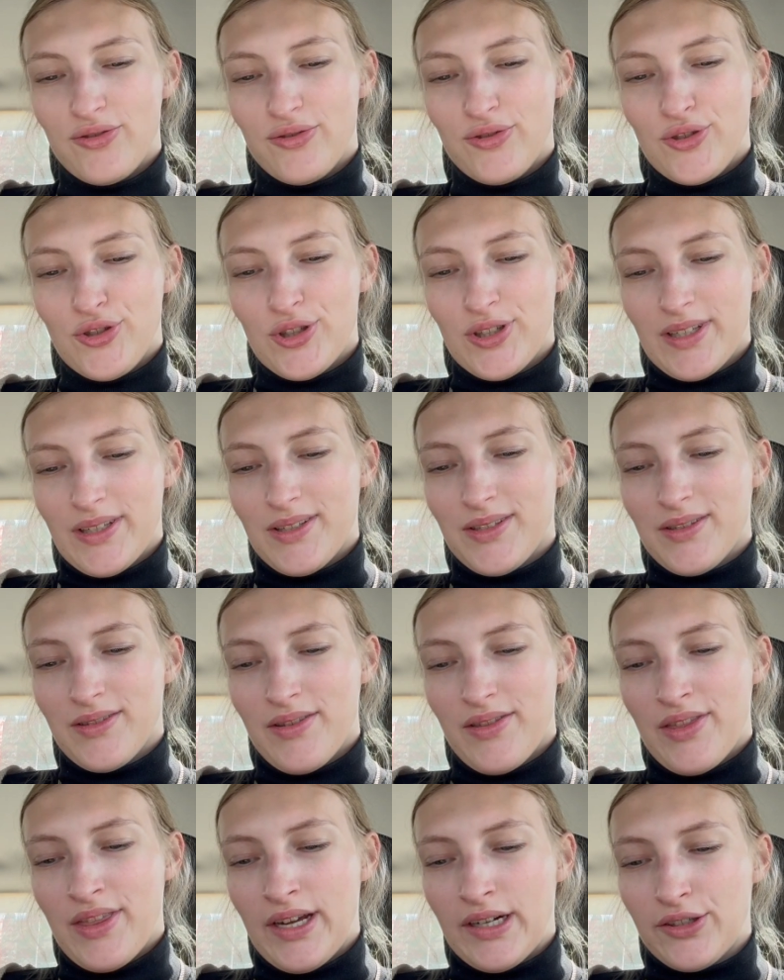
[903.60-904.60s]
just
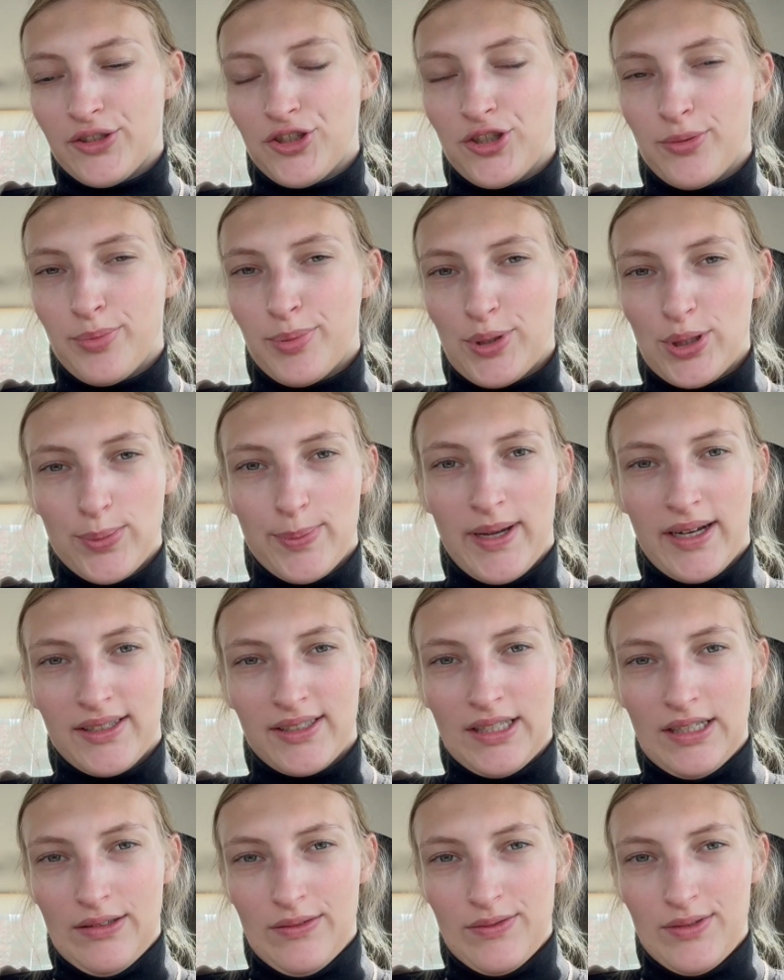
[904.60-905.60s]
their two
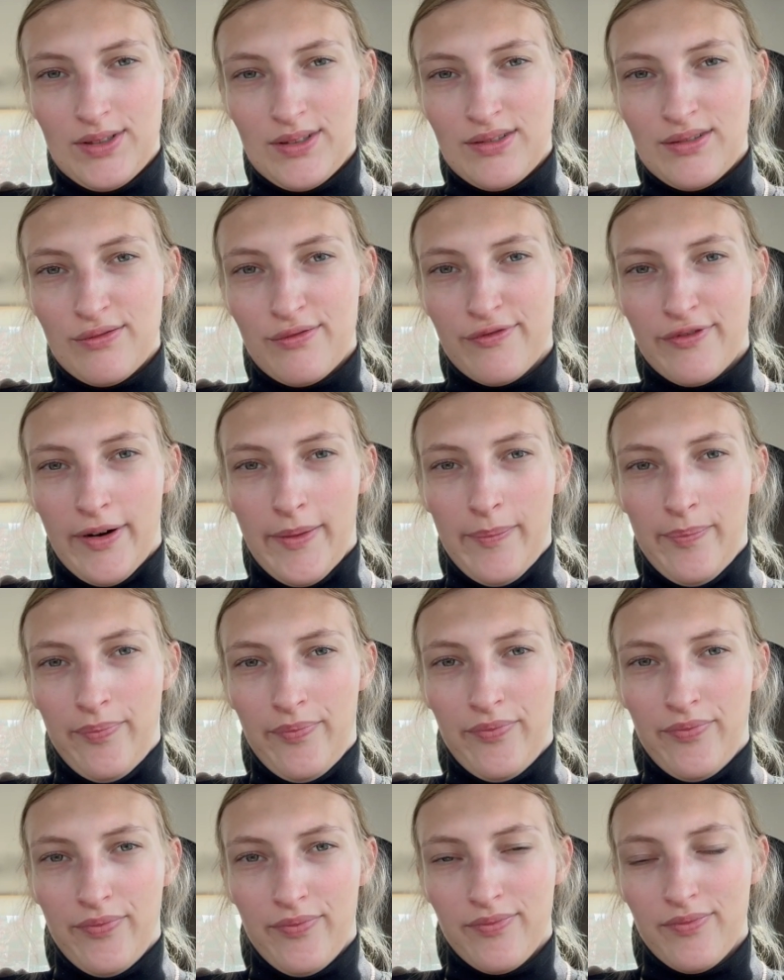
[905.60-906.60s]
perspectives from
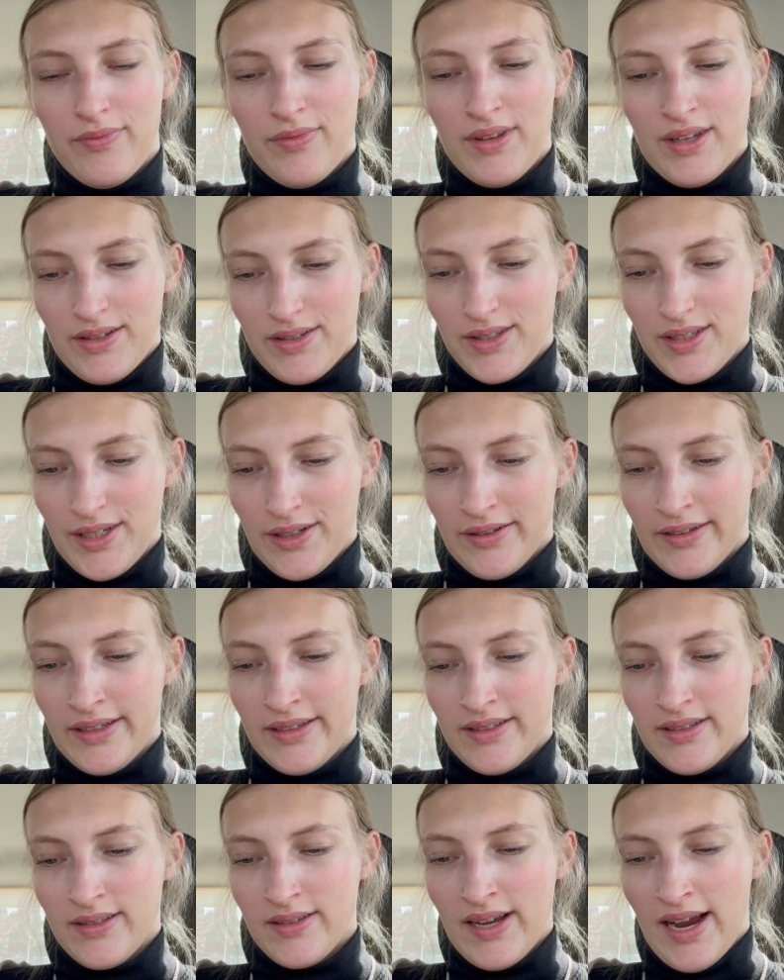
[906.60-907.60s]
this
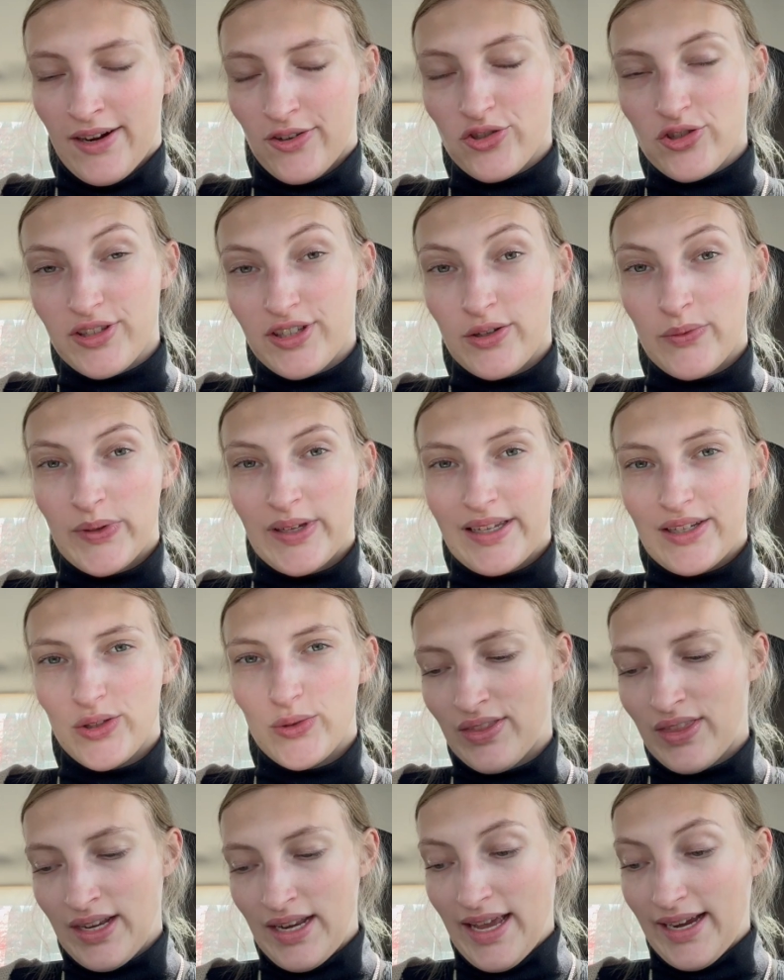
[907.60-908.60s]
series. It's actually going
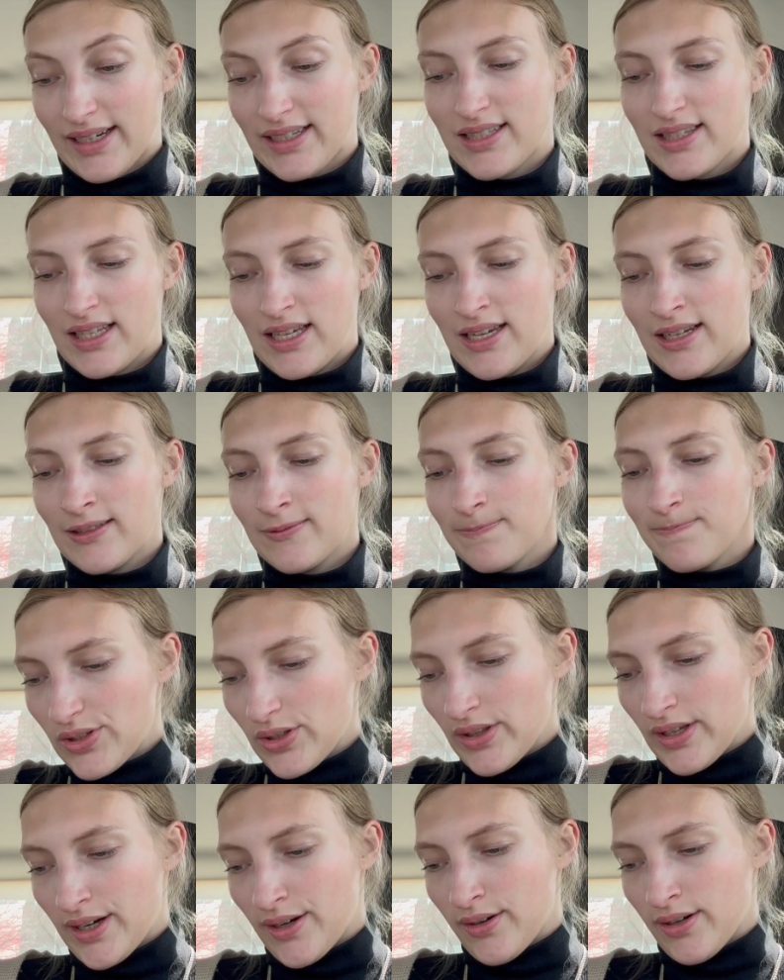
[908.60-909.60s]
into the next thing. So
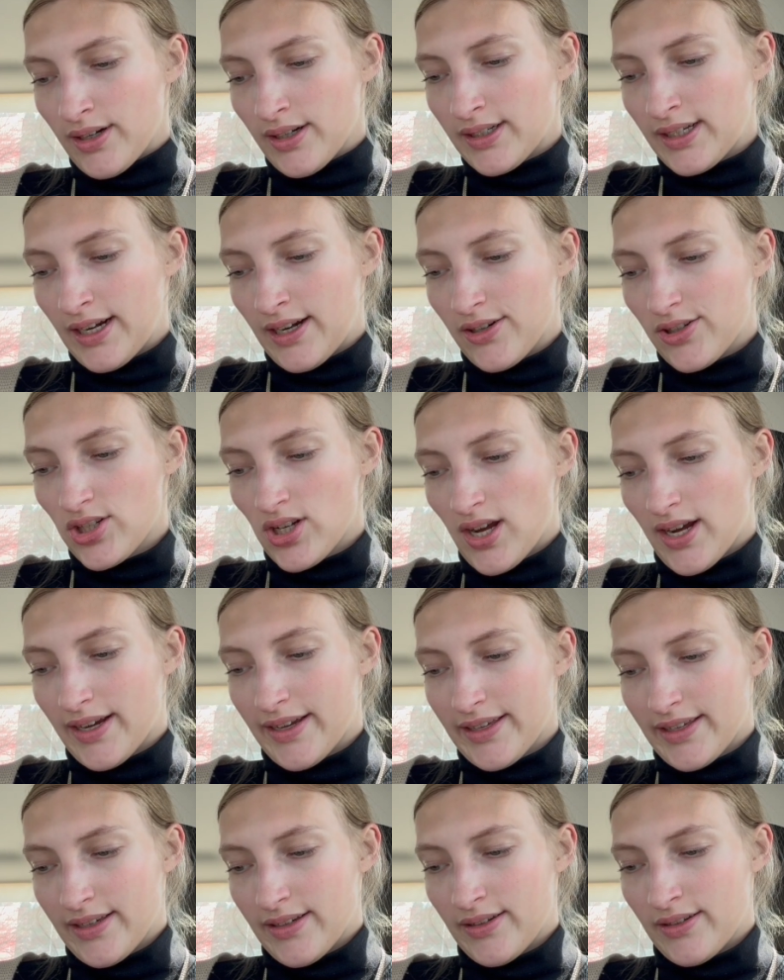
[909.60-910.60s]
they're kind of
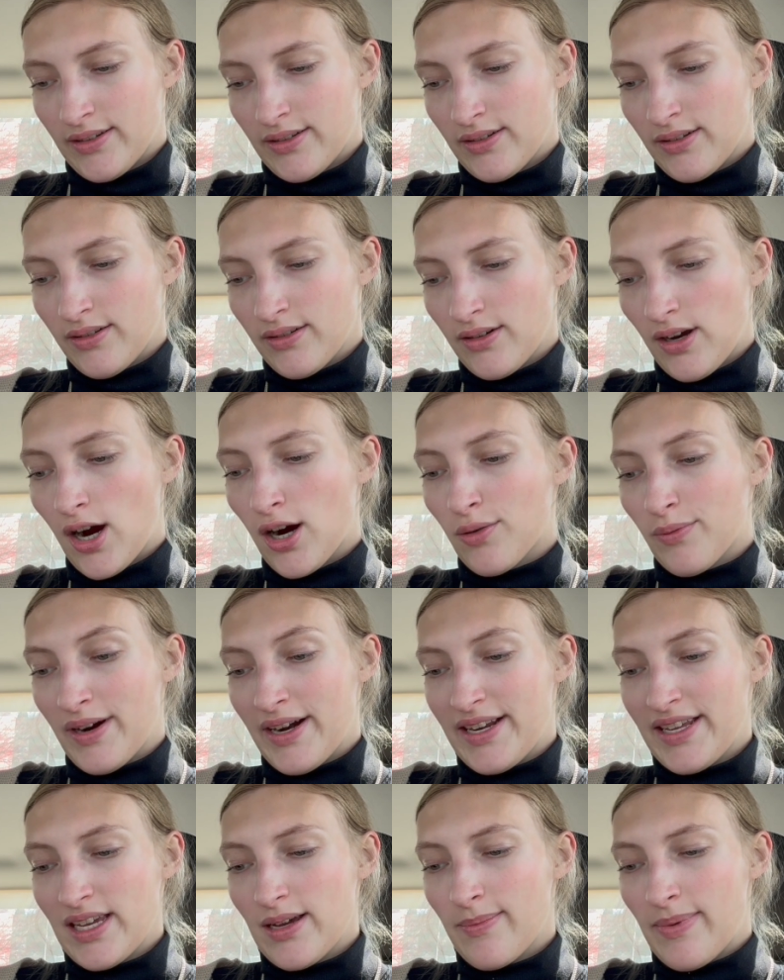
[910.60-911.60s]
talking
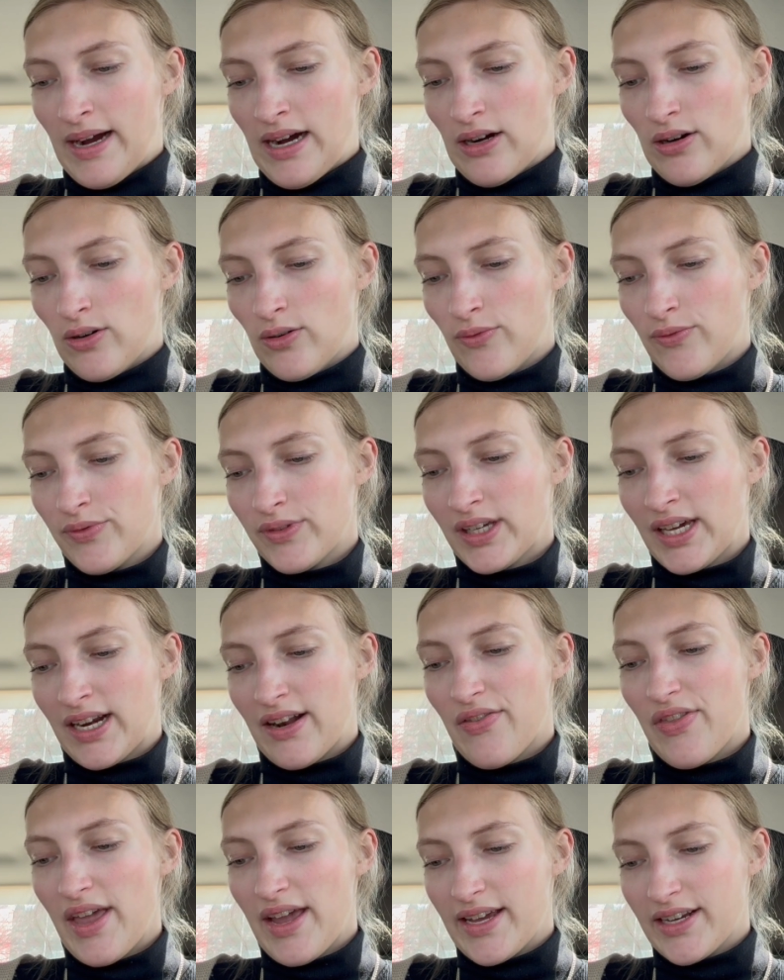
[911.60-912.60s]
already about kind
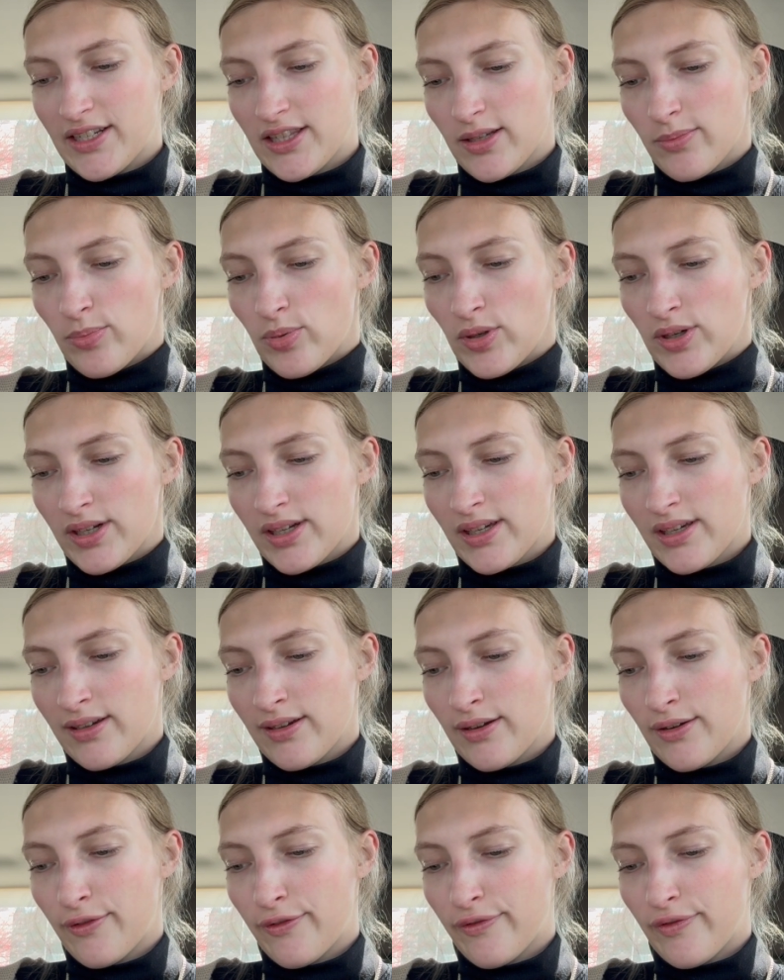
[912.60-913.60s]
of the end of the book
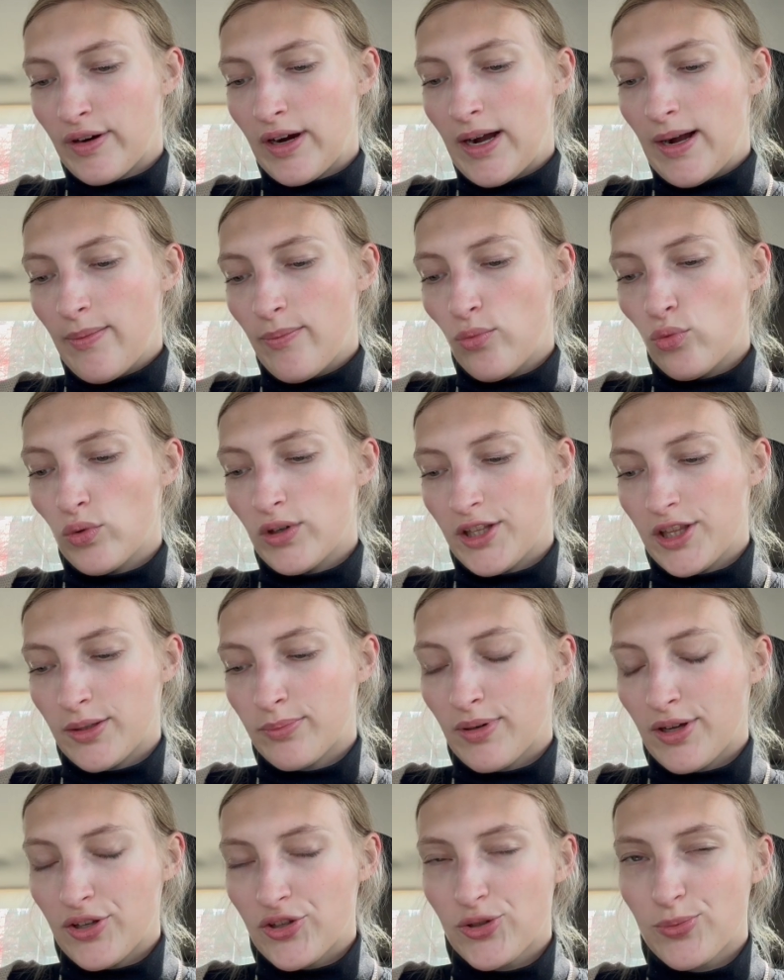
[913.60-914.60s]
from one of the
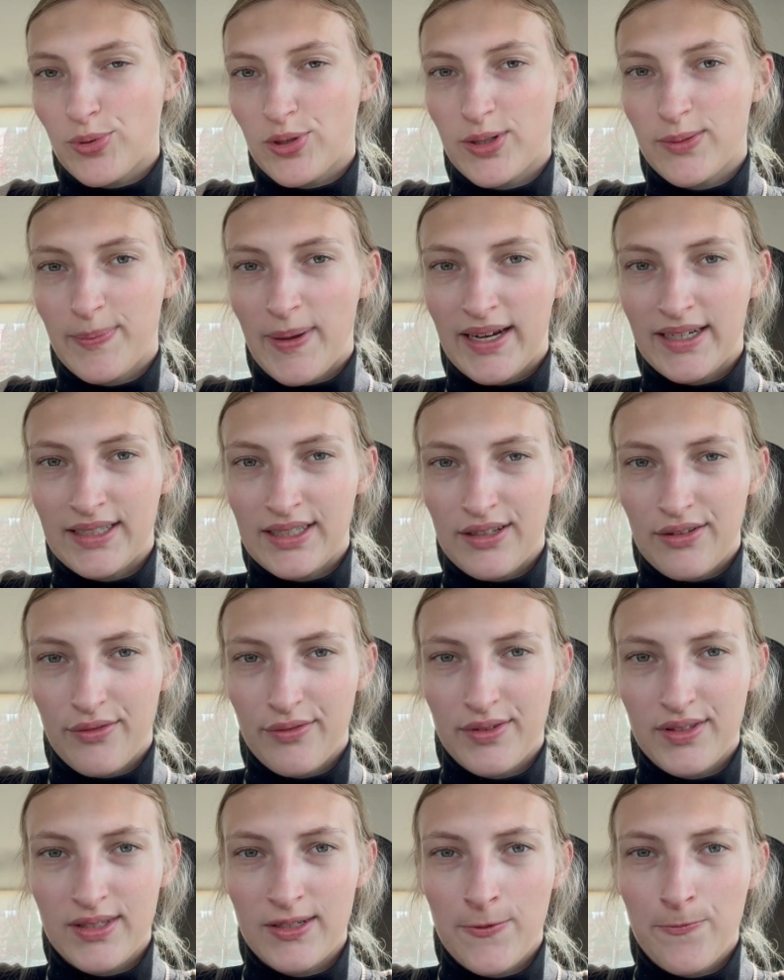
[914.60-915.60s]
brothers'
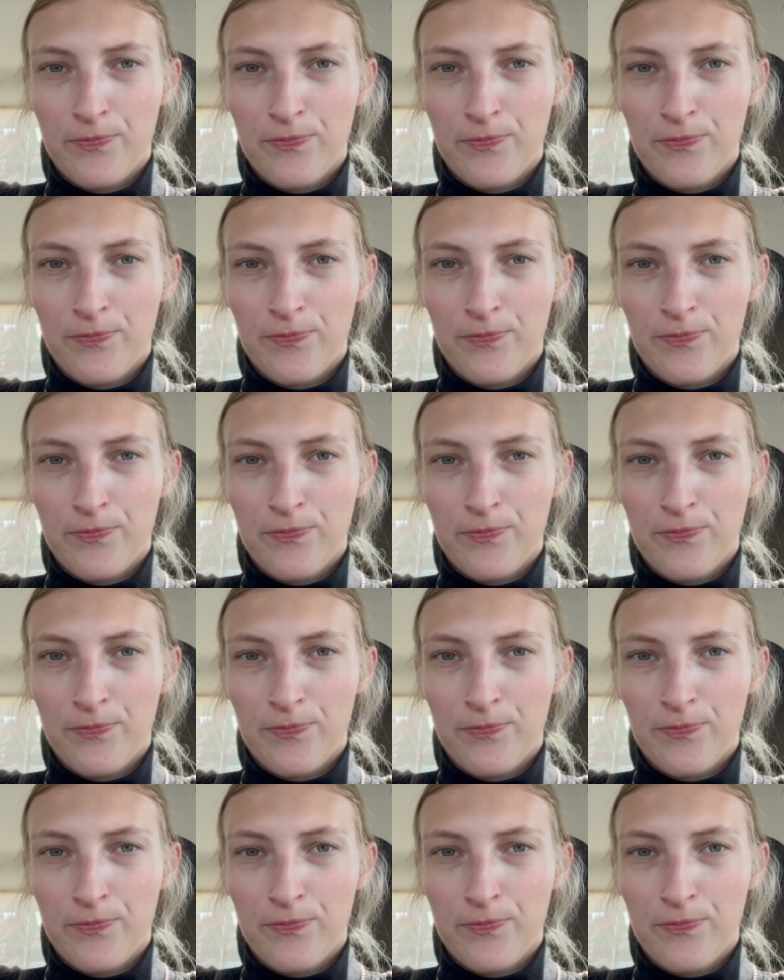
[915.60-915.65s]
perspectives.